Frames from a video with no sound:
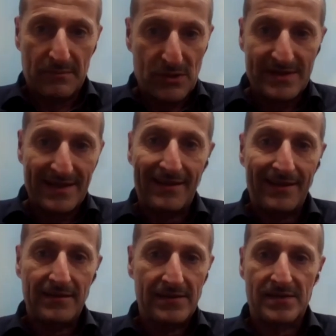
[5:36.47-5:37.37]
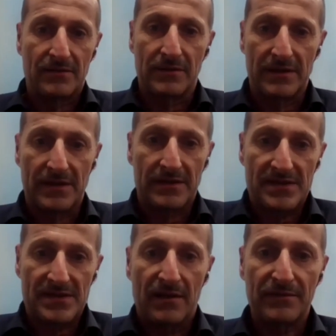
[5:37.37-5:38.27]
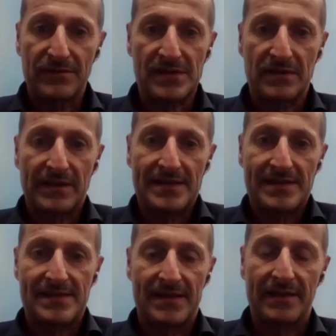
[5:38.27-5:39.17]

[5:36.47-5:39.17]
personnel, so staff. So that's